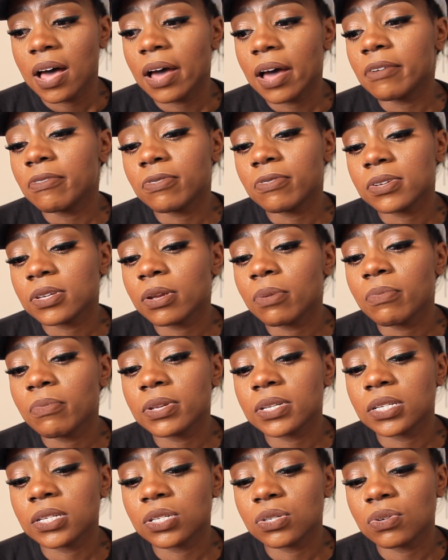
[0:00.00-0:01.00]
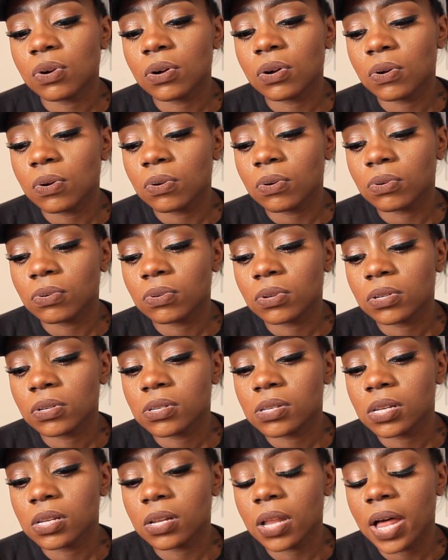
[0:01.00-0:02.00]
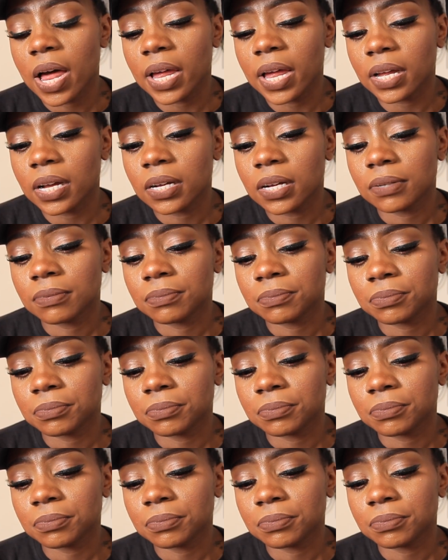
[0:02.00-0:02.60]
I, for some reason, struggle to, like,